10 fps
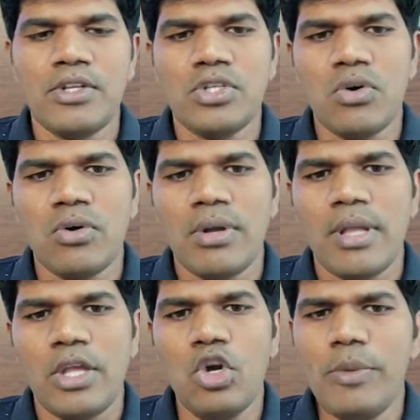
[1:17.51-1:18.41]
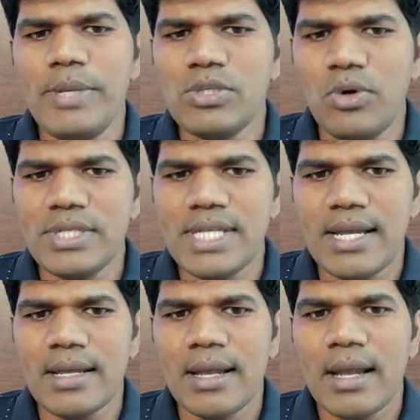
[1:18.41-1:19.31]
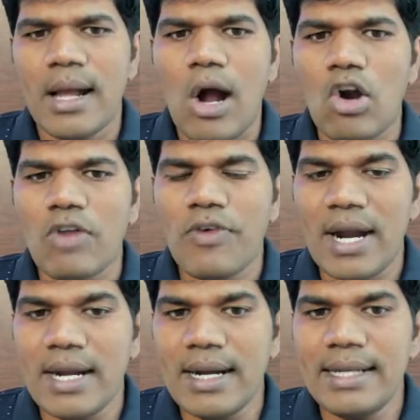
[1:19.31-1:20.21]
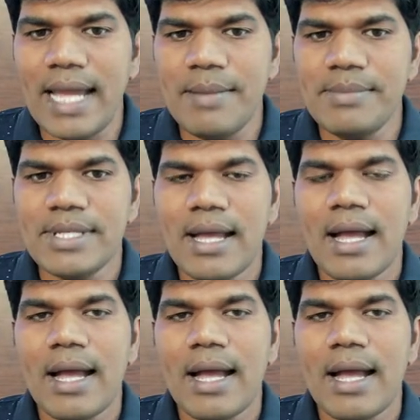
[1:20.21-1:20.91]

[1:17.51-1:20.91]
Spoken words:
So YouTube is going to check out of 100 times